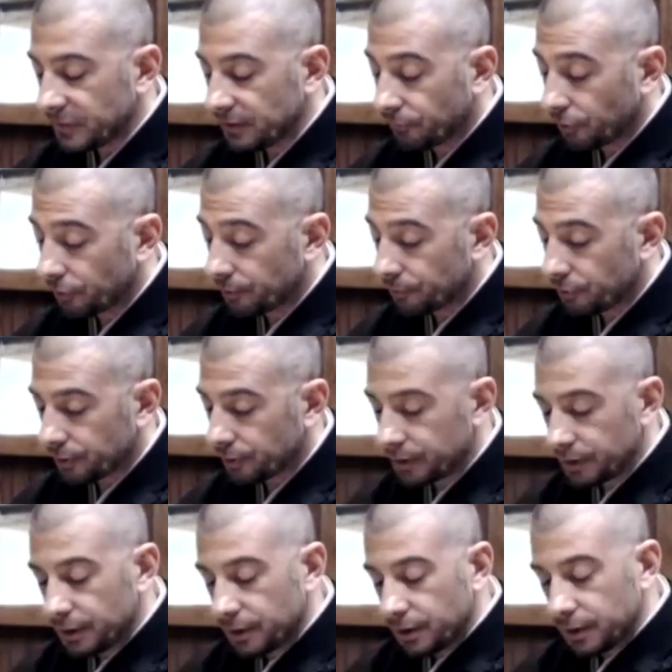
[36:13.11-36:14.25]
Furthermore,
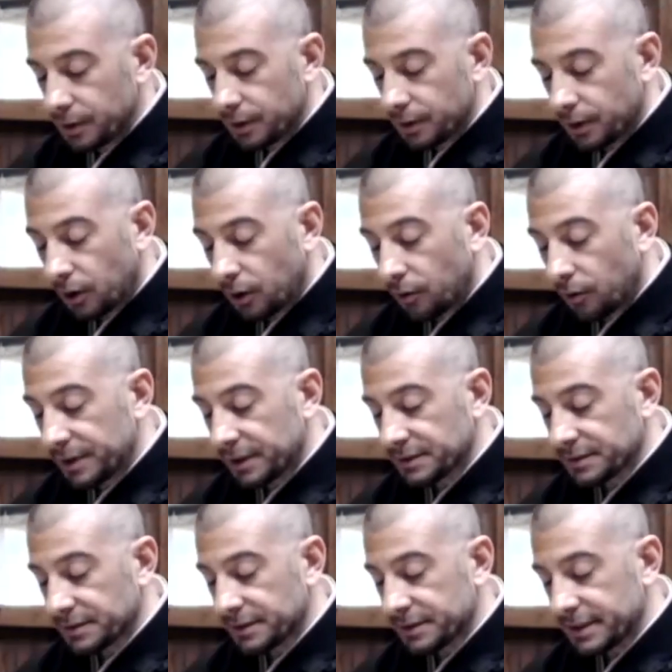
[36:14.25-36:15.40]
all beings
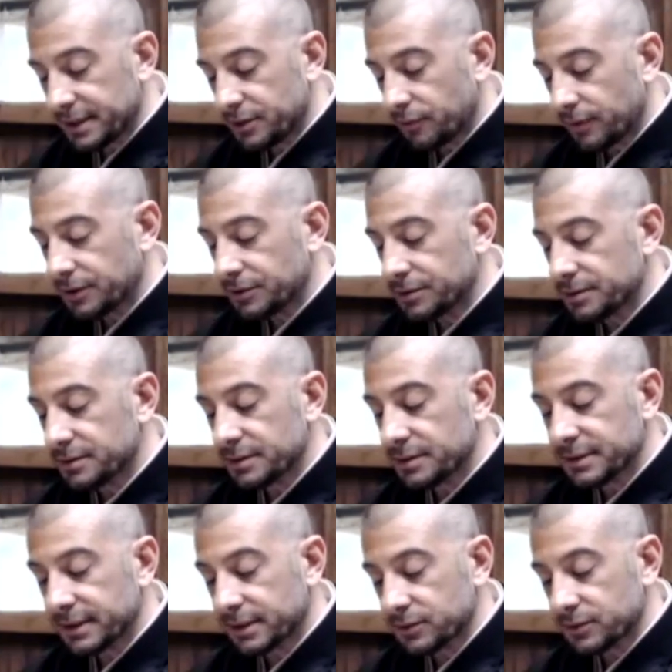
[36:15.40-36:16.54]
in the 10 directions and
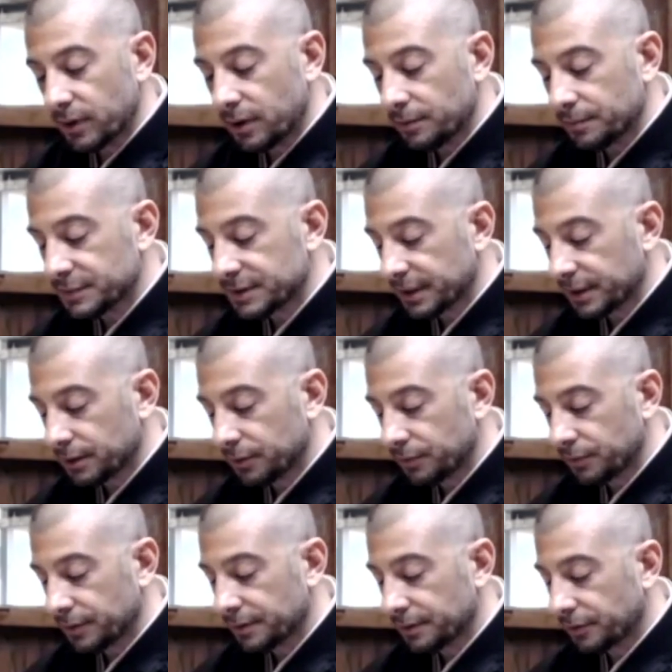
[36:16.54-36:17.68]
6 realms,
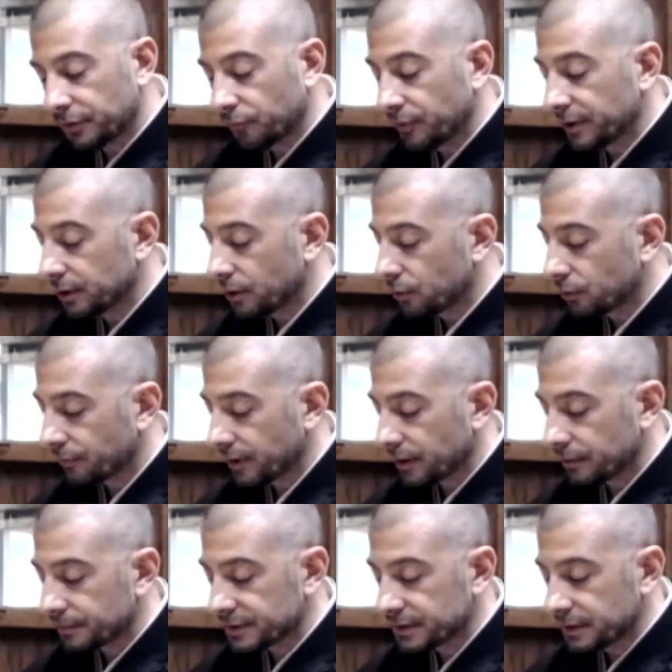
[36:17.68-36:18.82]
including the 3 lower
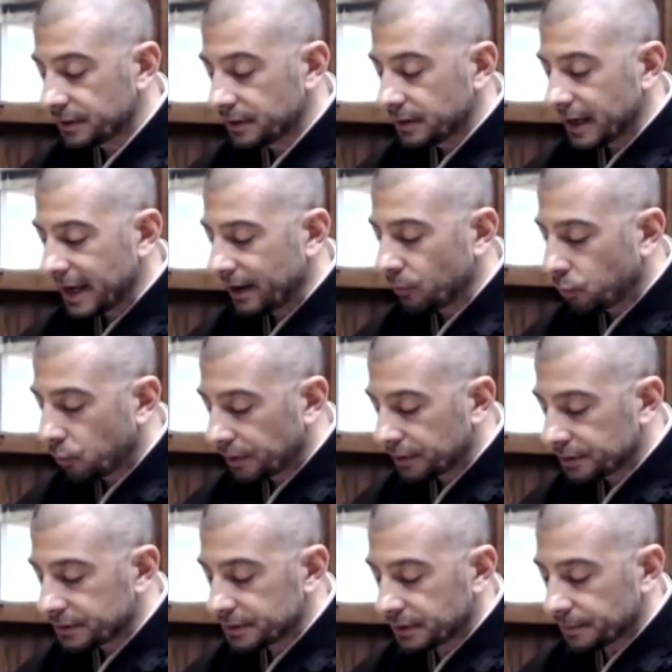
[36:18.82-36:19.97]
realms, at
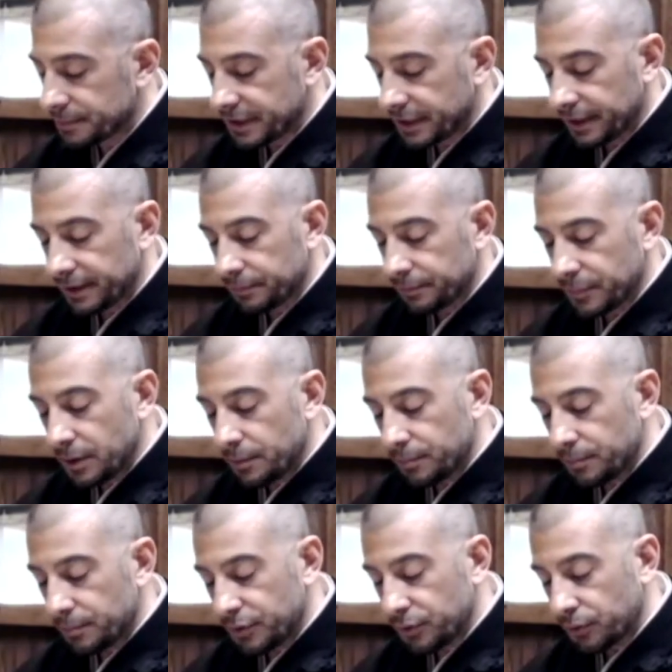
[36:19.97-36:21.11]
once obtain
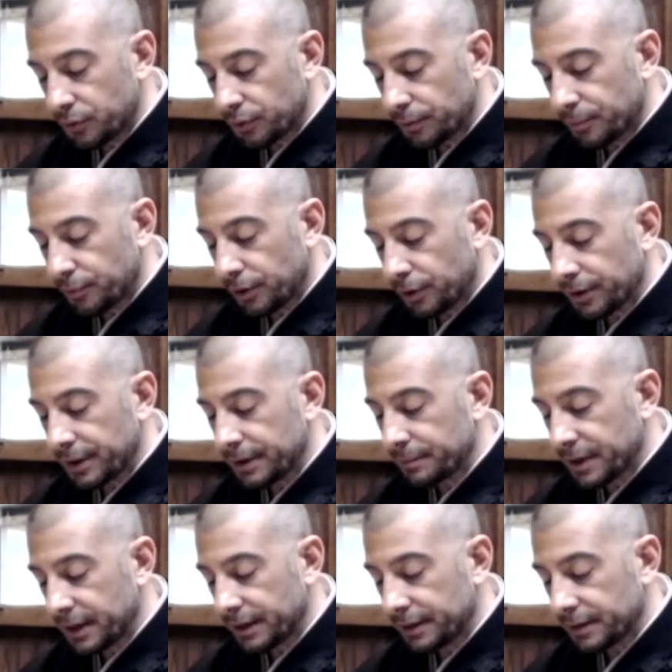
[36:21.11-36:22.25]
pure body and
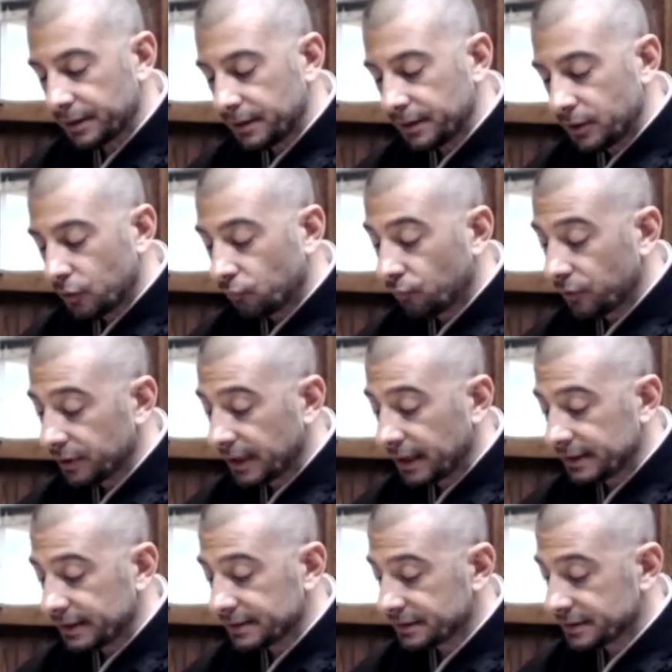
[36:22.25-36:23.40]
mind,
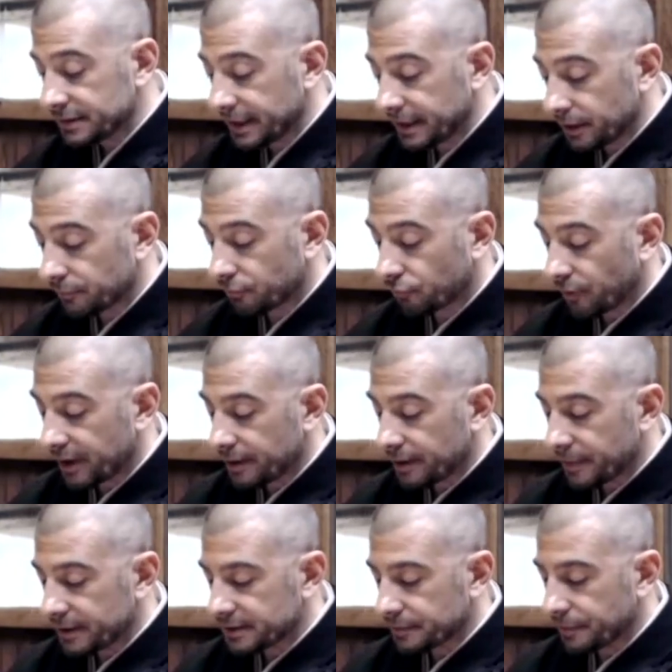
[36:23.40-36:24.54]
realize the state of great
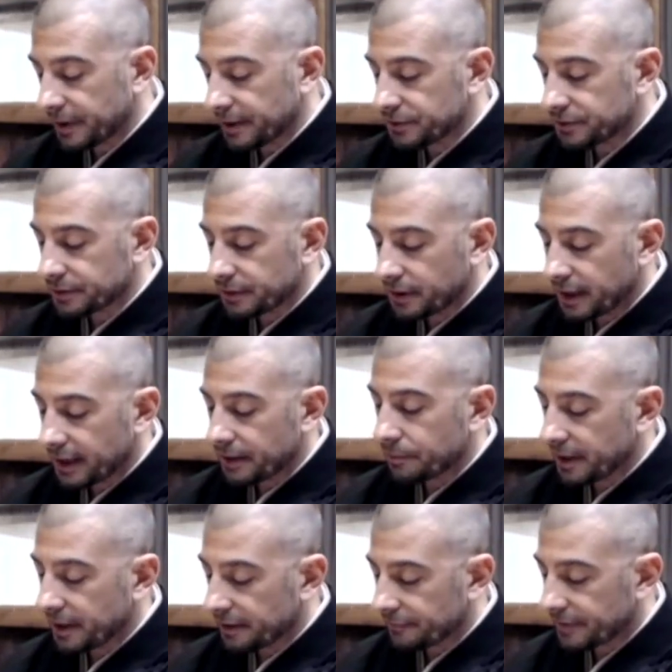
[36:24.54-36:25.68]
emancipation, and
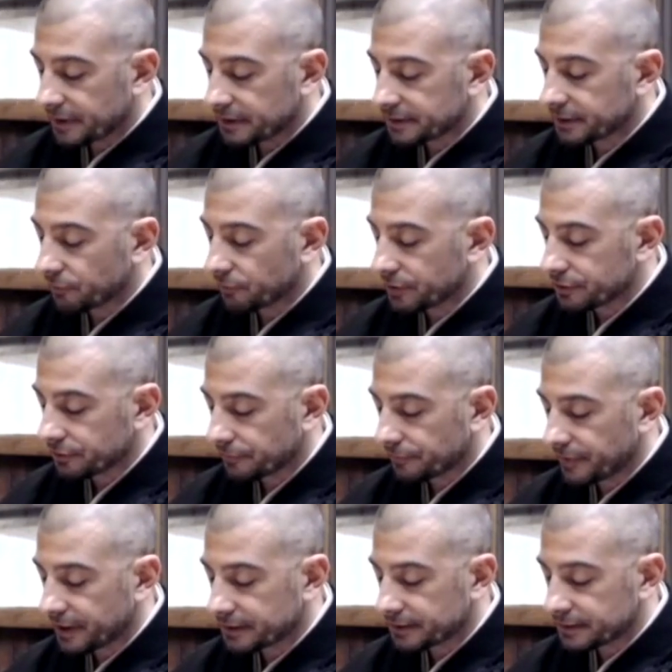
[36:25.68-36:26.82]
manifest the original
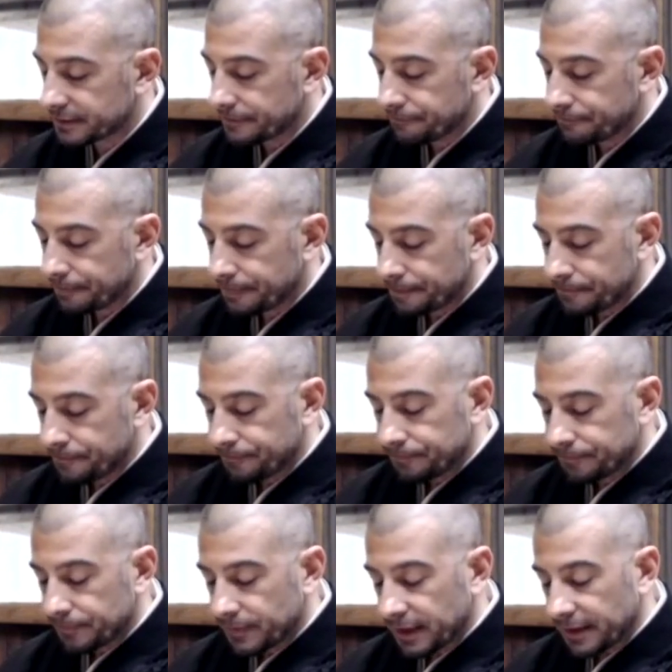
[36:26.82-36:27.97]
face.
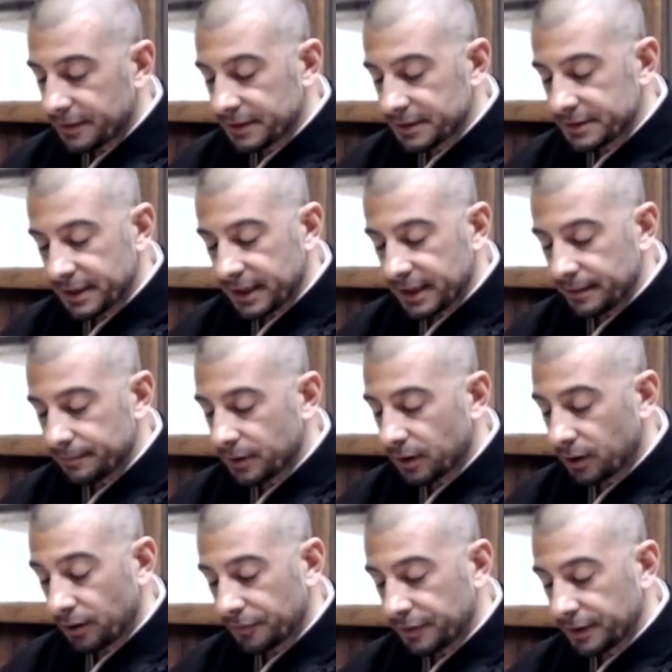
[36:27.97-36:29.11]
At this time,
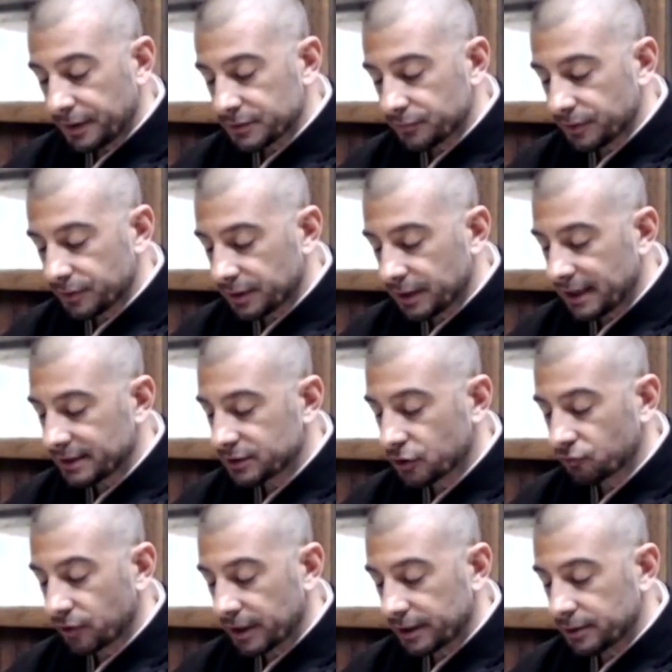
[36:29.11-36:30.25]
all things realize
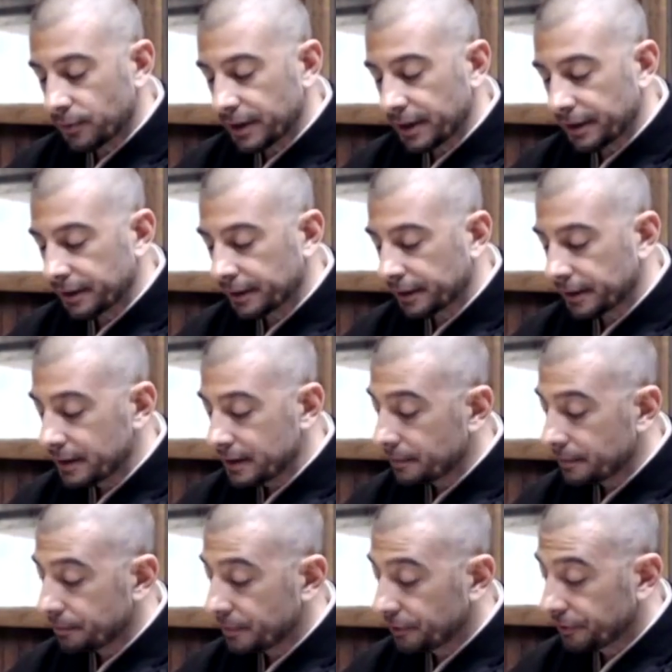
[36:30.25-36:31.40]
correct awakening,
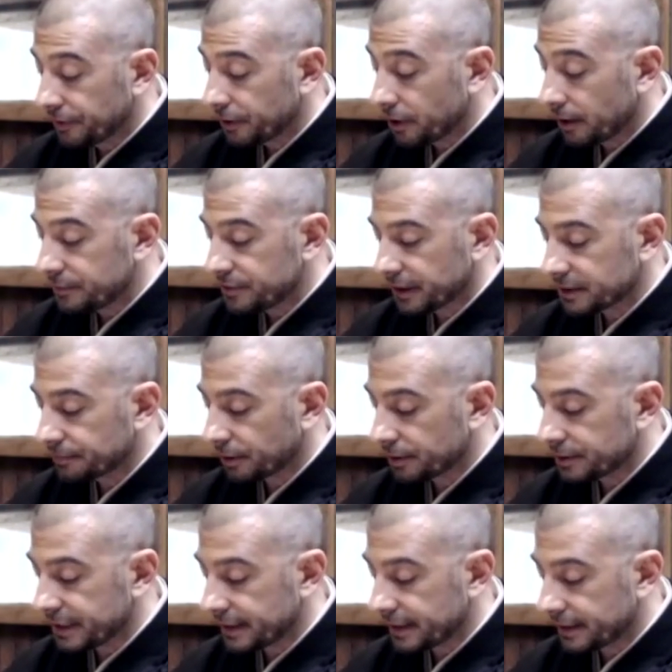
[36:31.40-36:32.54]
myriad objects
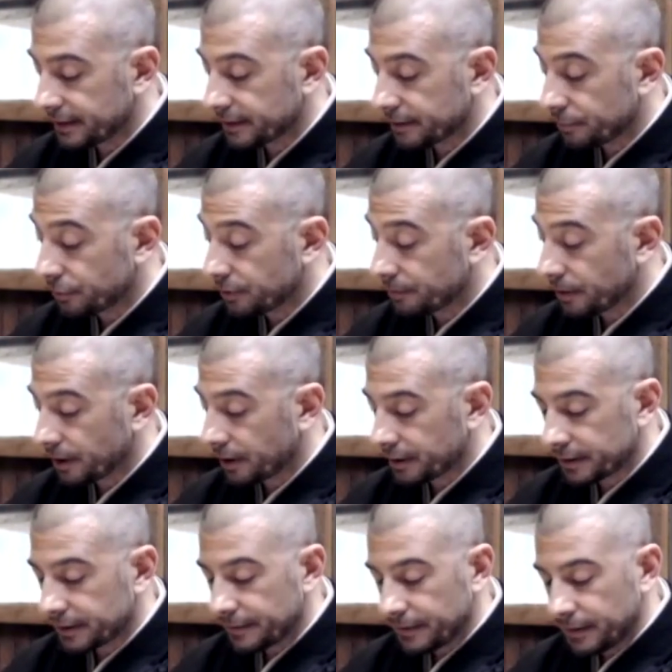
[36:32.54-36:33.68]
partake in the Buddha body,